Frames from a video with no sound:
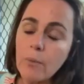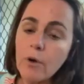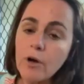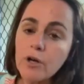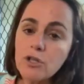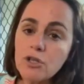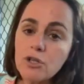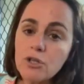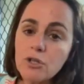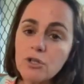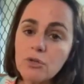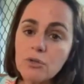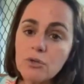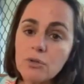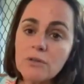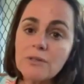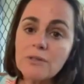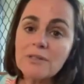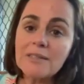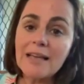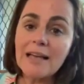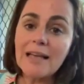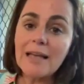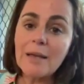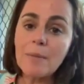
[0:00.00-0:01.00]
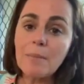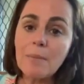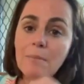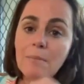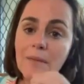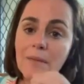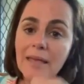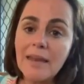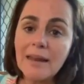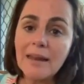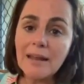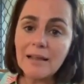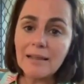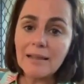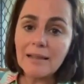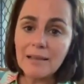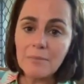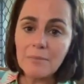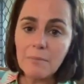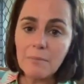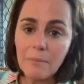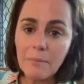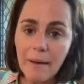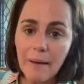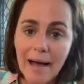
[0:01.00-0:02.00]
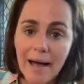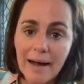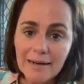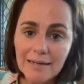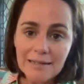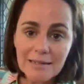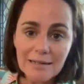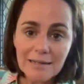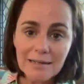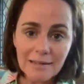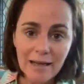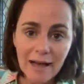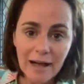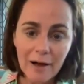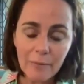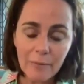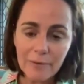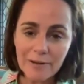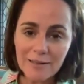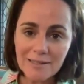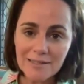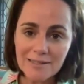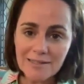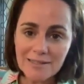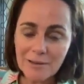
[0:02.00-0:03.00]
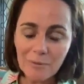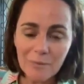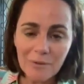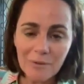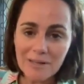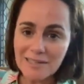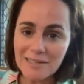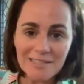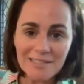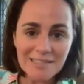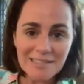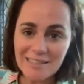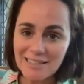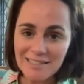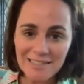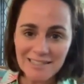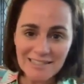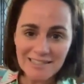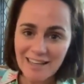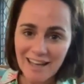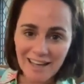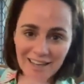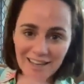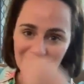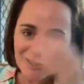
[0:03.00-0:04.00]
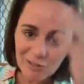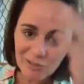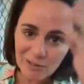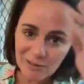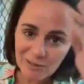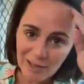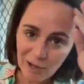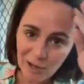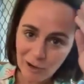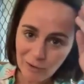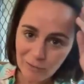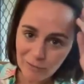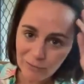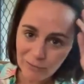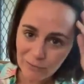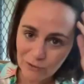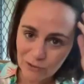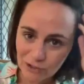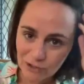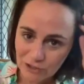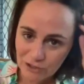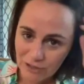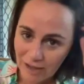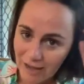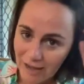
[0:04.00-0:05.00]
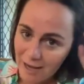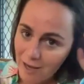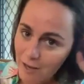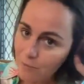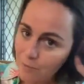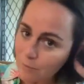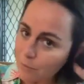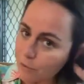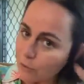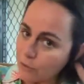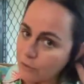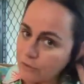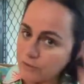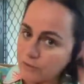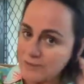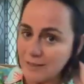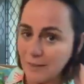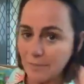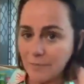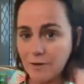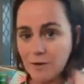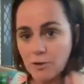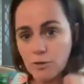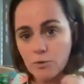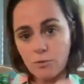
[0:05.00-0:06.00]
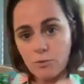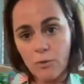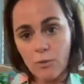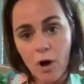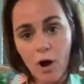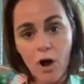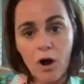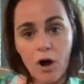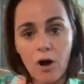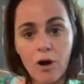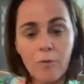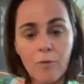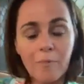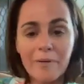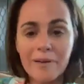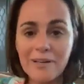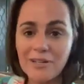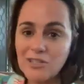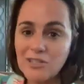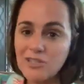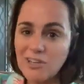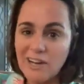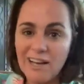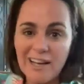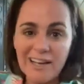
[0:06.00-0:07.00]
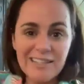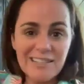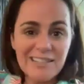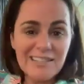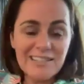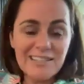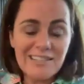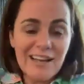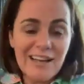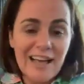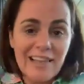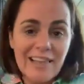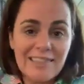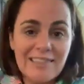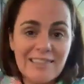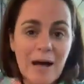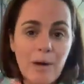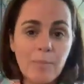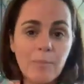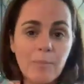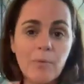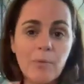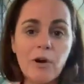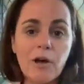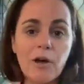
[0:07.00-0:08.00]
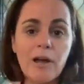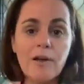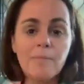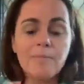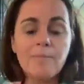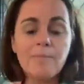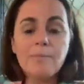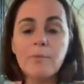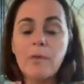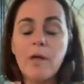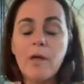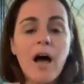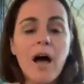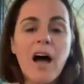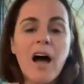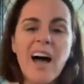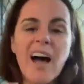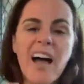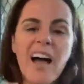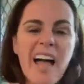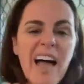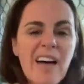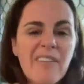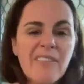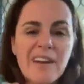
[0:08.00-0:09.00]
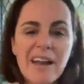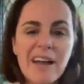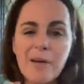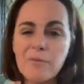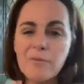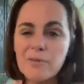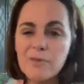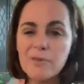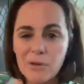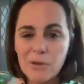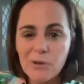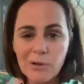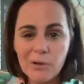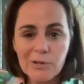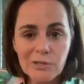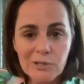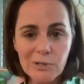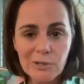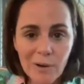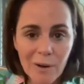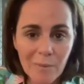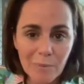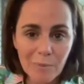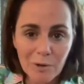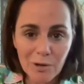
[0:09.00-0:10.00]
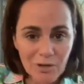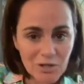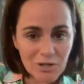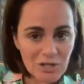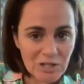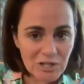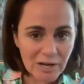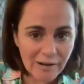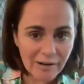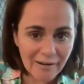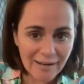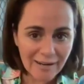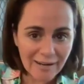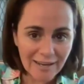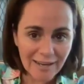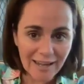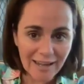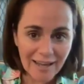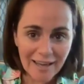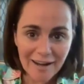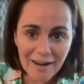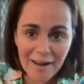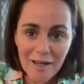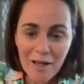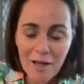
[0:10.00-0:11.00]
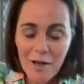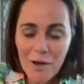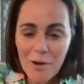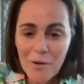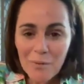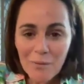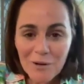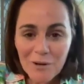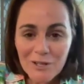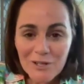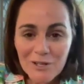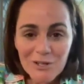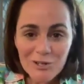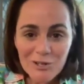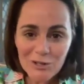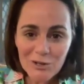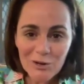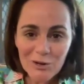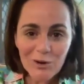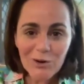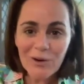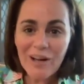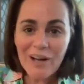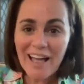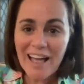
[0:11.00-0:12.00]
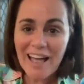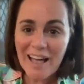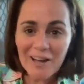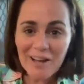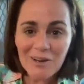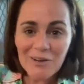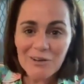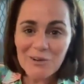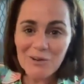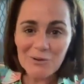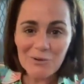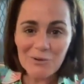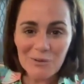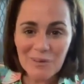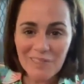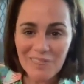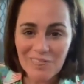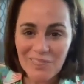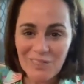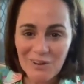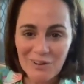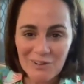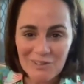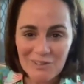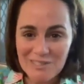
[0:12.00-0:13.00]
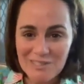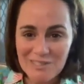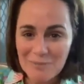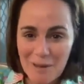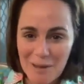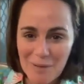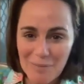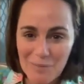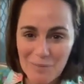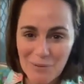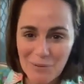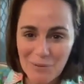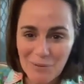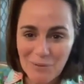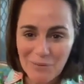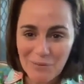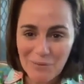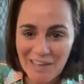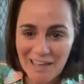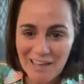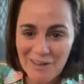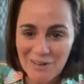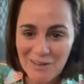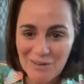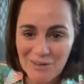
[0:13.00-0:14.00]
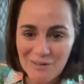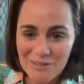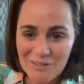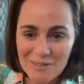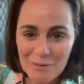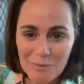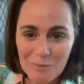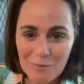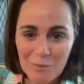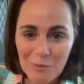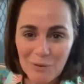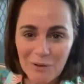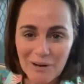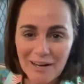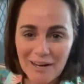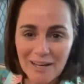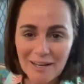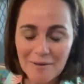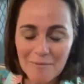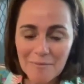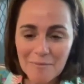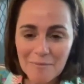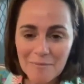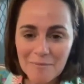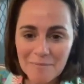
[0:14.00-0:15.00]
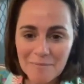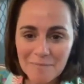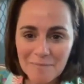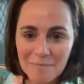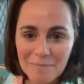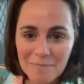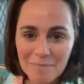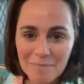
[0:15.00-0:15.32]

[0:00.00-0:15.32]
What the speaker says: what do you say immediately back to that when someone says that, so they don't feel shame or something's wrong, but just at that point, I haven't had results, so I'm not sharing yet. What's your angle with those people that you're supporting?